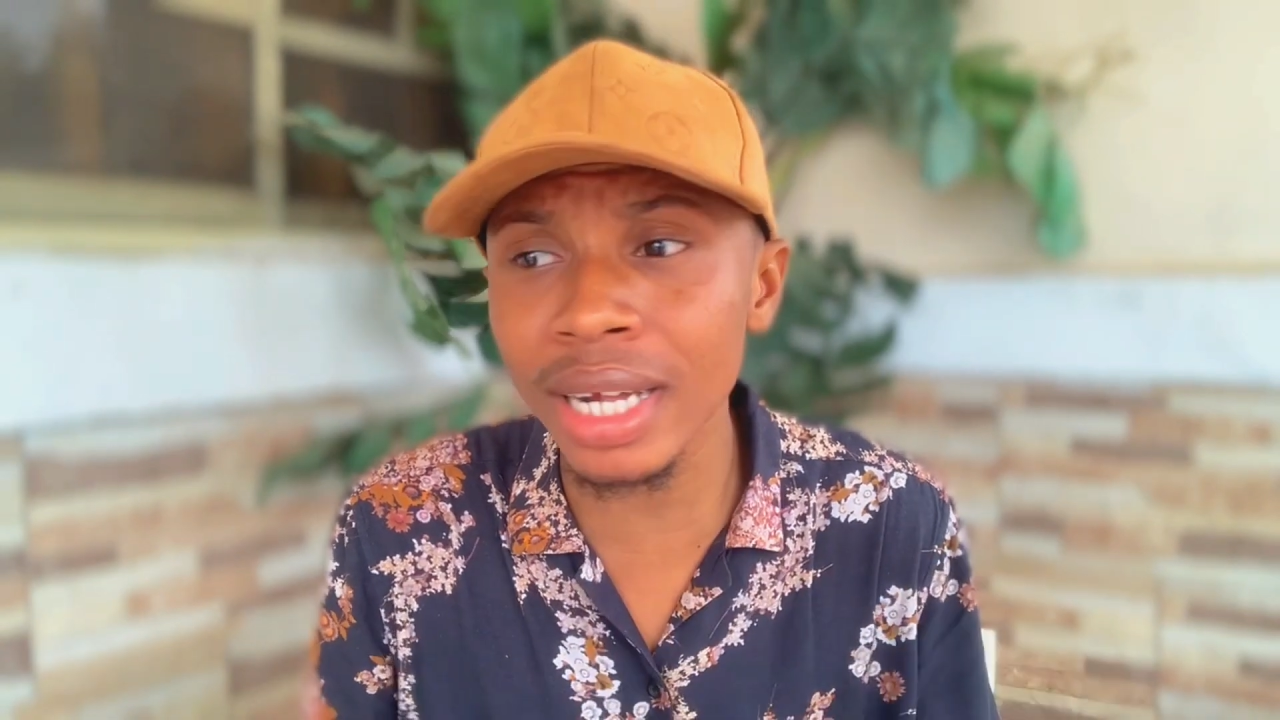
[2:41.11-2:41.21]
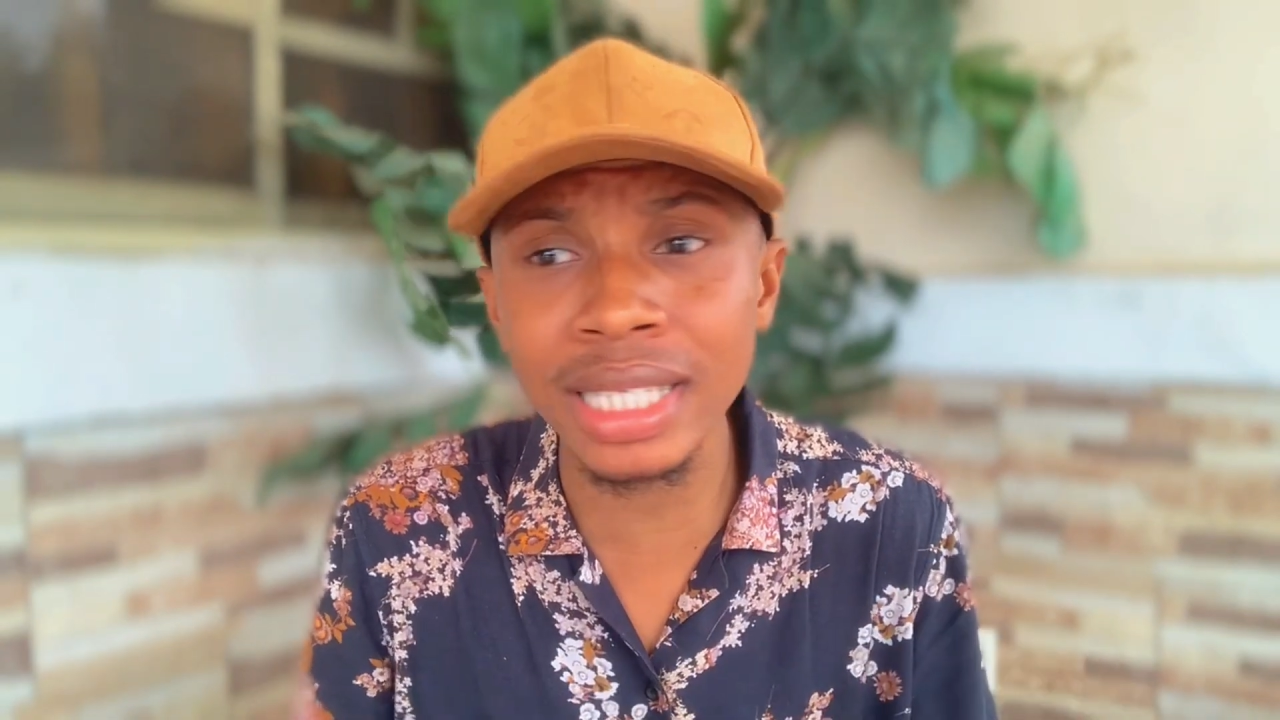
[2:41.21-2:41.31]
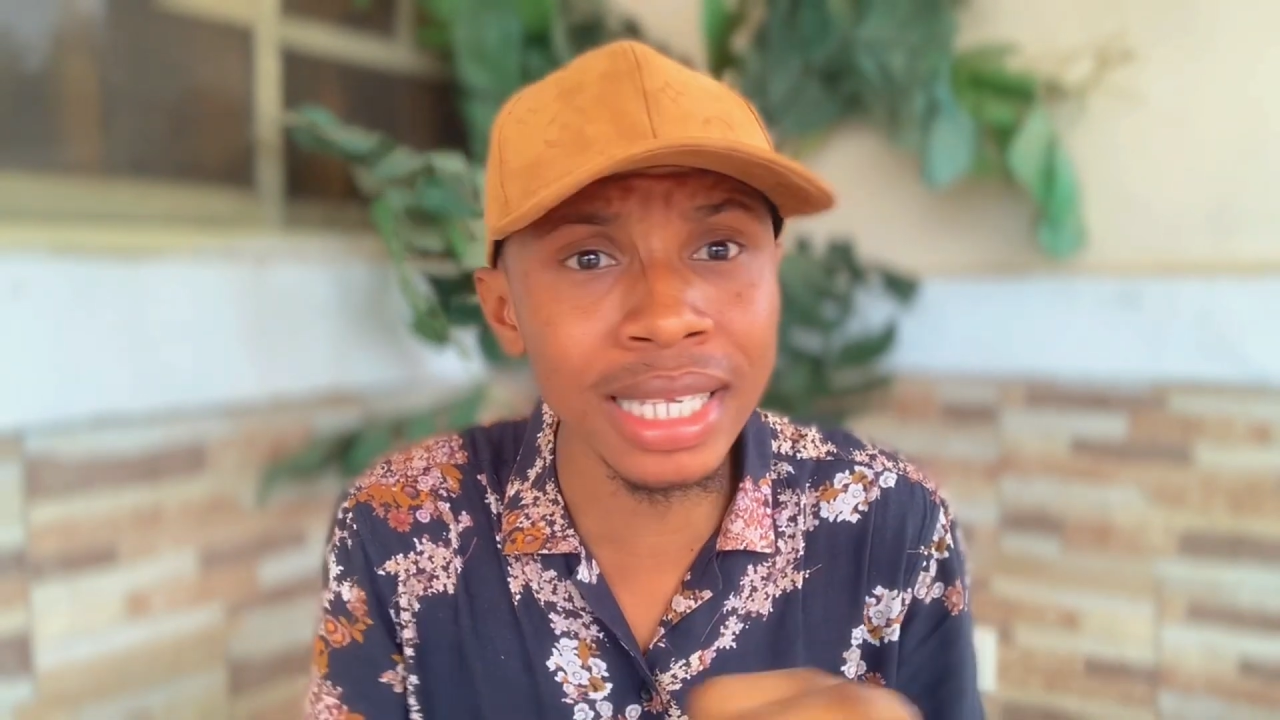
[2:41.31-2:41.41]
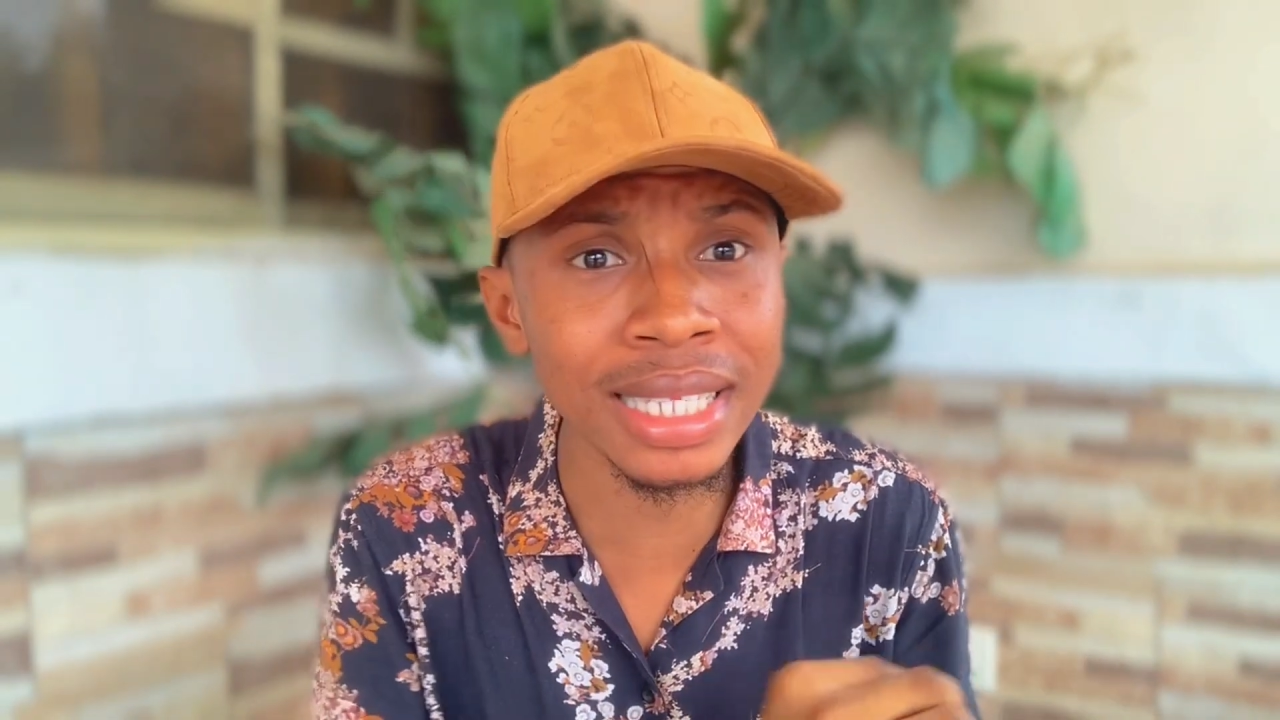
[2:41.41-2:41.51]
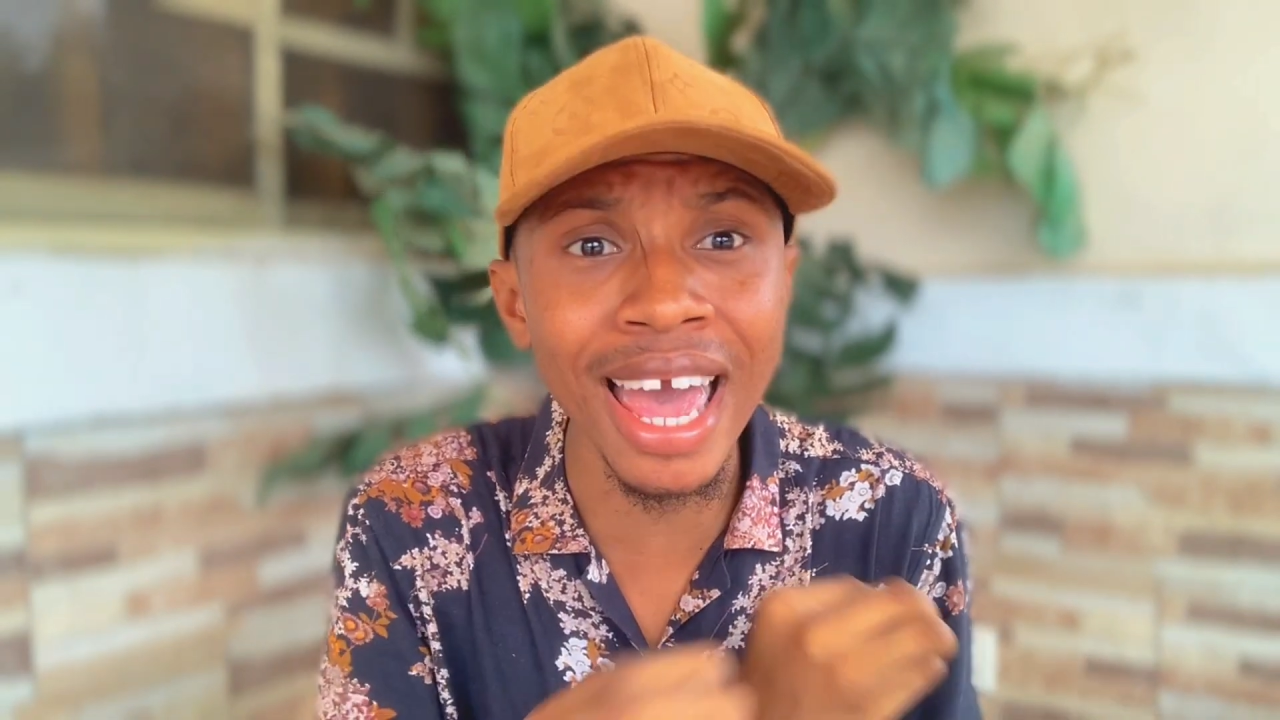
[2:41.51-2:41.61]

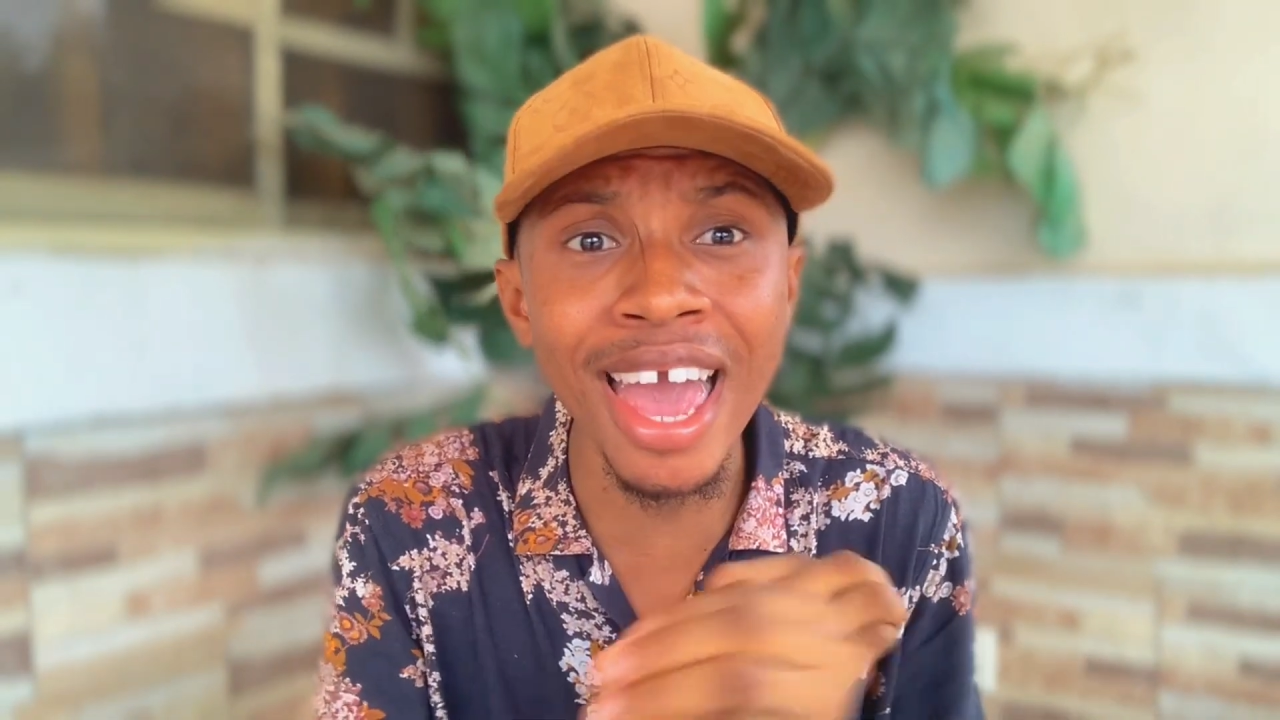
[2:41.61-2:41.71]
things that